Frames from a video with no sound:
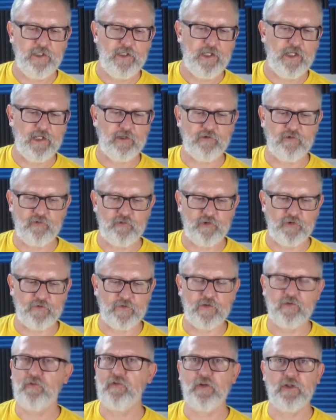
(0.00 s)
And just on
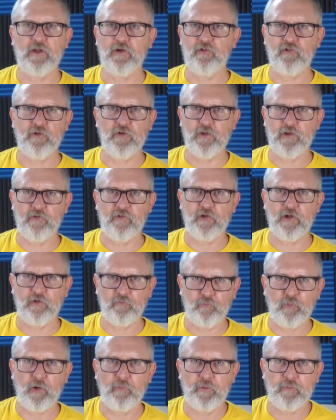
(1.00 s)
this initial listen, I'm
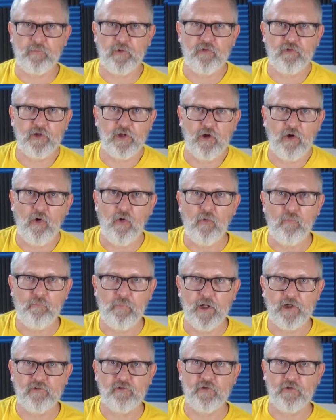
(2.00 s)
probably missing a whole
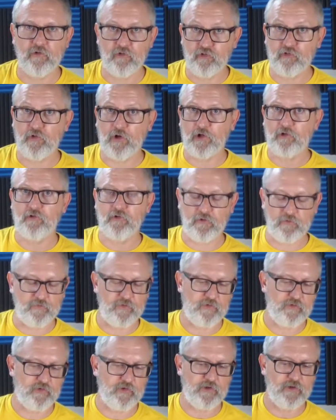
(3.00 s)
bunch of the structure of the
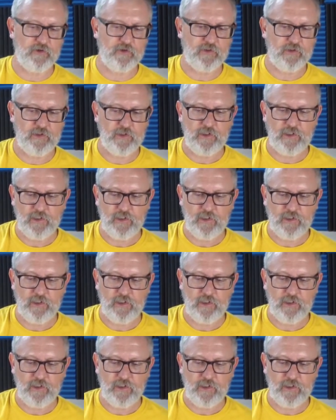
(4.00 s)
song.